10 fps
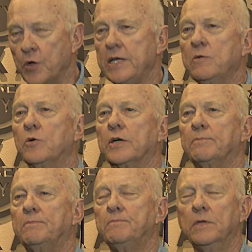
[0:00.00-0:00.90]
we
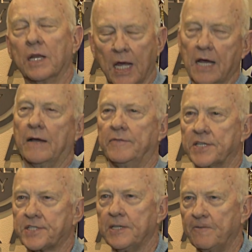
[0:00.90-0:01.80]
would love
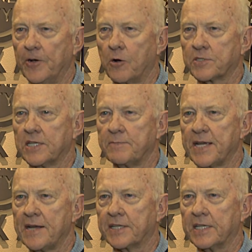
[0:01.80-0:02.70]
to see folks come
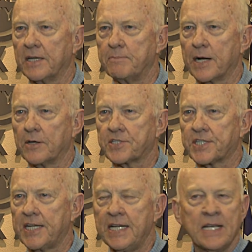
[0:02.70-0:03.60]
down to Gun Barrel
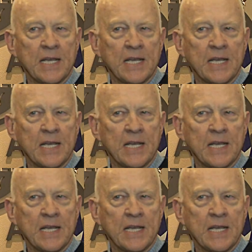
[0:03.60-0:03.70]
City.